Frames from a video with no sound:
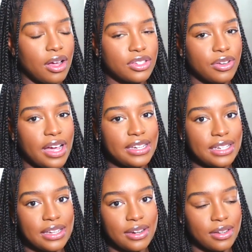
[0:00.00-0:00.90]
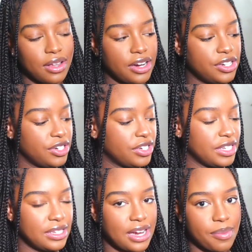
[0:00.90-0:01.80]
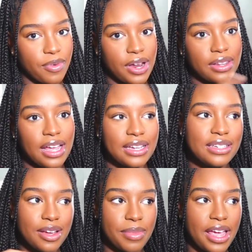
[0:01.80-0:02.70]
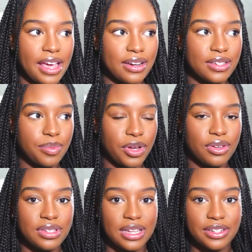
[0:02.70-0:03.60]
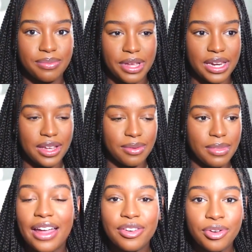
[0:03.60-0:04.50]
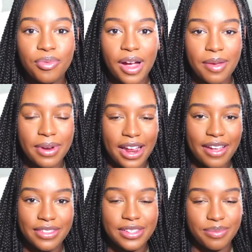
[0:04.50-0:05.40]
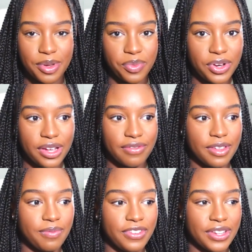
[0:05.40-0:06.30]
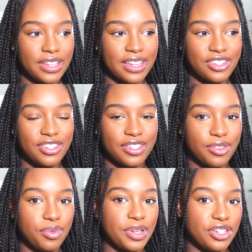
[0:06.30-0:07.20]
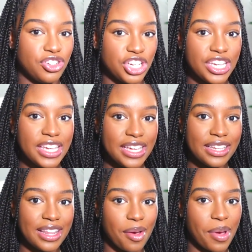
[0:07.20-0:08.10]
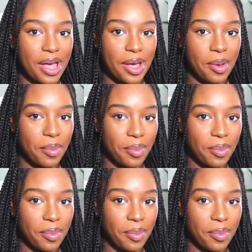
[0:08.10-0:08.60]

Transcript: Also, I did get a large this time around. Last time I had a small / medium. I don't know why, but I have this memory of them feeling like just a little bit cheeky, like my